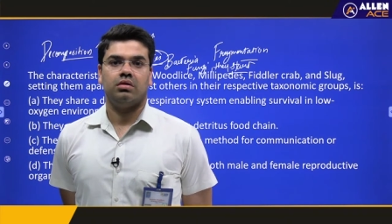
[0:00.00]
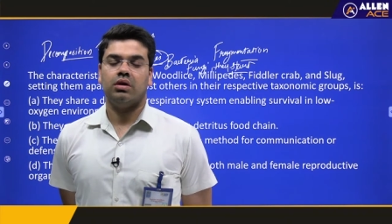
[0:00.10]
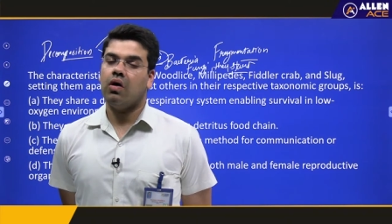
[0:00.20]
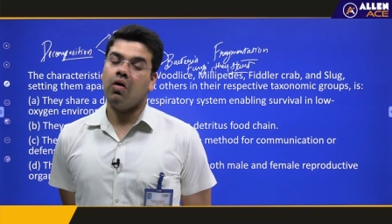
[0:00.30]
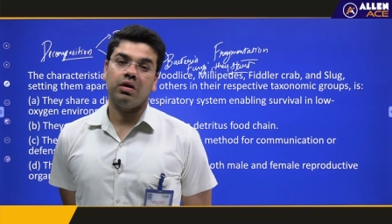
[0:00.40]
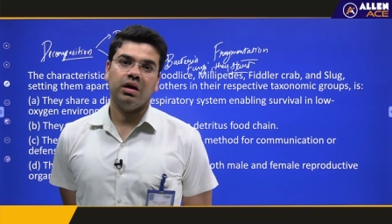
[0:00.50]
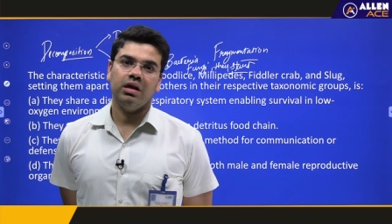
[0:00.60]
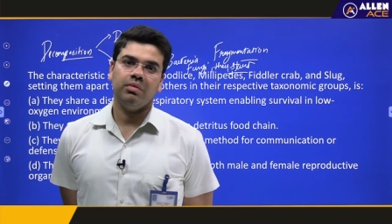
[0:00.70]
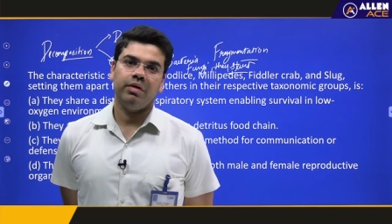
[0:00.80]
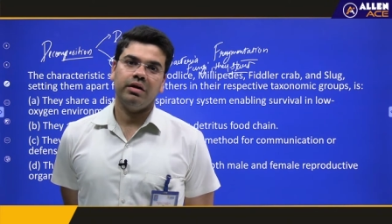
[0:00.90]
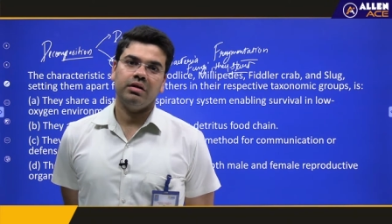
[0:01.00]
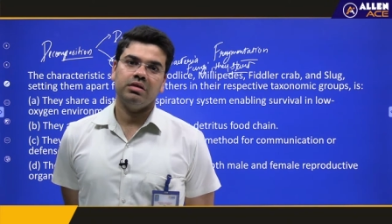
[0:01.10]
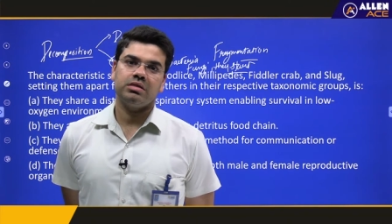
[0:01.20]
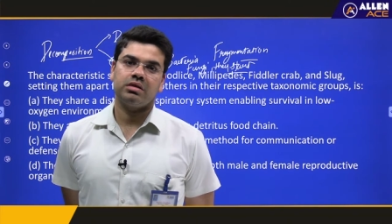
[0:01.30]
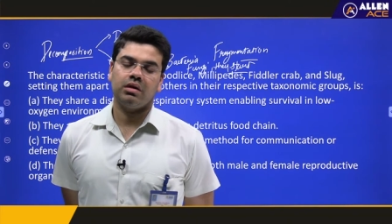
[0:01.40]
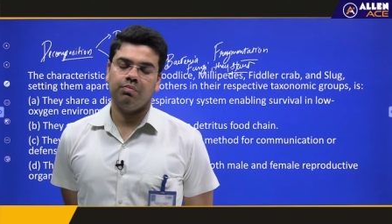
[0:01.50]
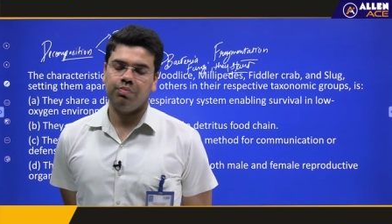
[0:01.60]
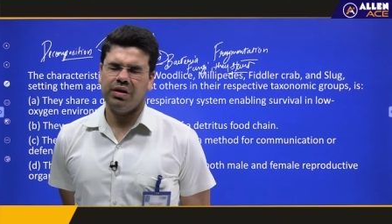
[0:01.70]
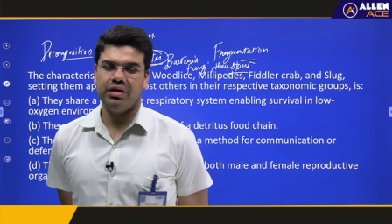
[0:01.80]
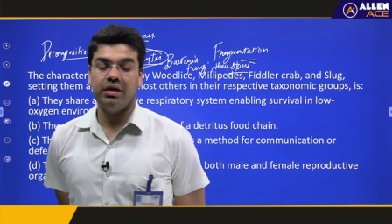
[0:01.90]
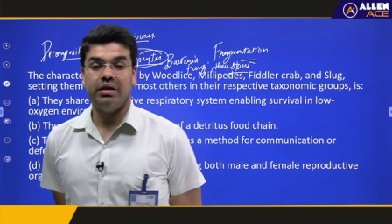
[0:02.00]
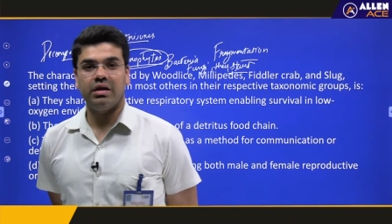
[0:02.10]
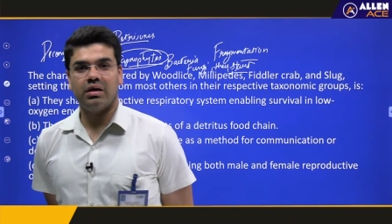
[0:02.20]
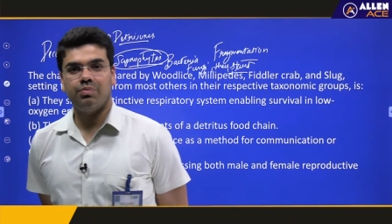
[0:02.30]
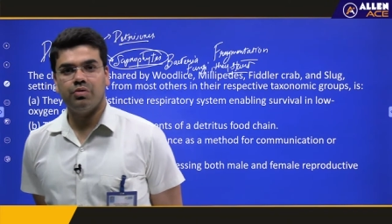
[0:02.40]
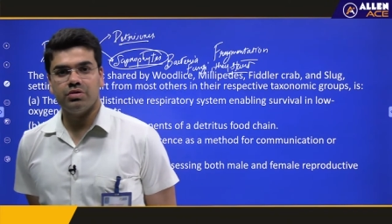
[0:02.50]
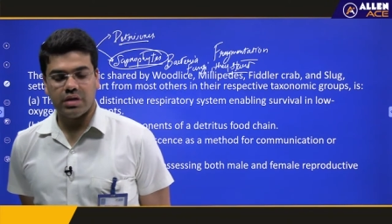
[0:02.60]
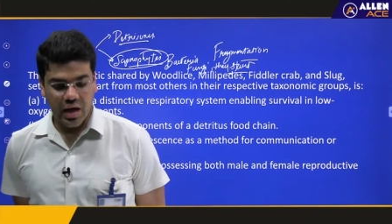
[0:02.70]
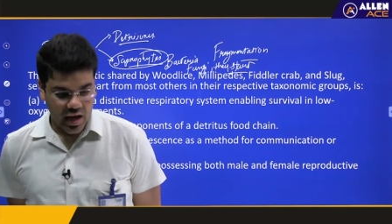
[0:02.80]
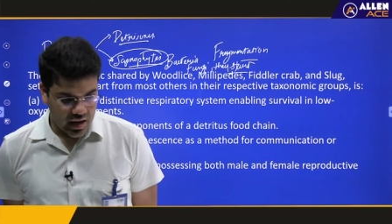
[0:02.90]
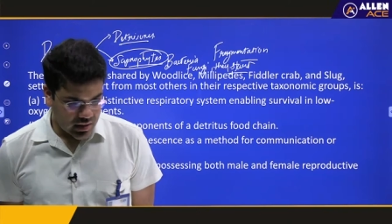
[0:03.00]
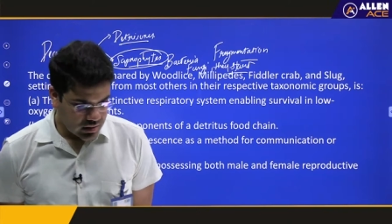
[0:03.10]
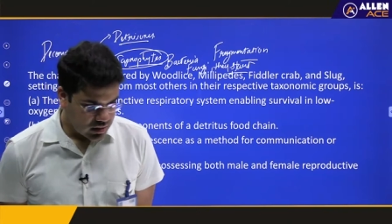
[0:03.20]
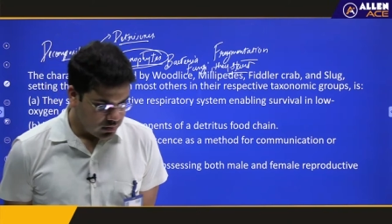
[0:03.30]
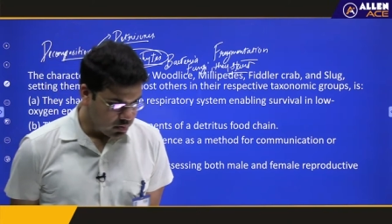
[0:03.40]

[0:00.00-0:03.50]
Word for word: The organic matter is completely decomposed and the